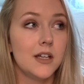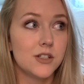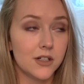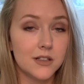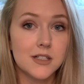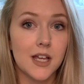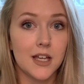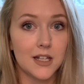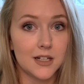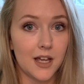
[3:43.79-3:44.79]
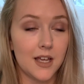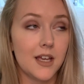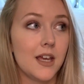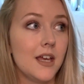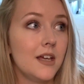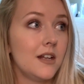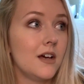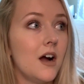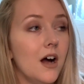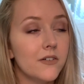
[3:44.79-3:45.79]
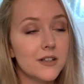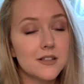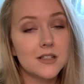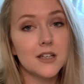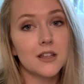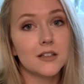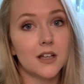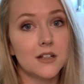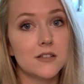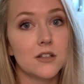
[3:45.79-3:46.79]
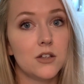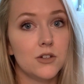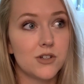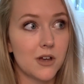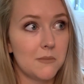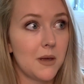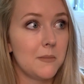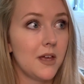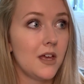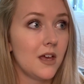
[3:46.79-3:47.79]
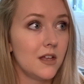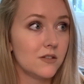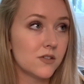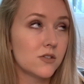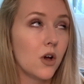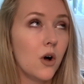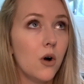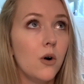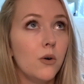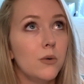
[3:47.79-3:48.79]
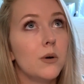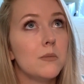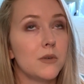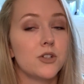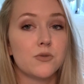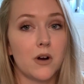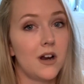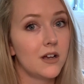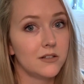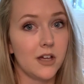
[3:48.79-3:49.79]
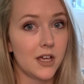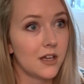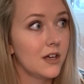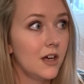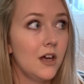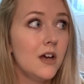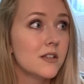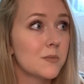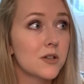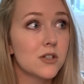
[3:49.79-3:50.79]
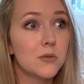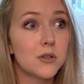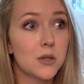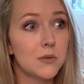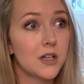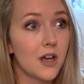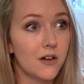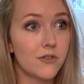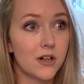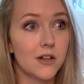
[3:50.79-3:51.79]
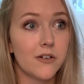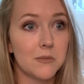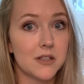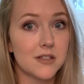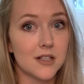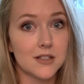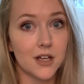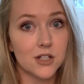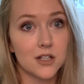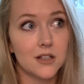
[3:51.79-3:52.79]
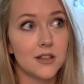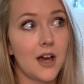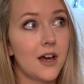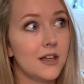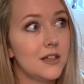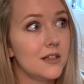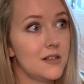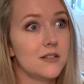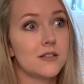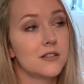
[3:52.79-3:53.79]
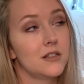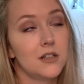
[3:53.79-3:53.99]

during the day and at night, and obviously like that is a huge commitment and so much work, like especially when you're recovering from a C-section. That is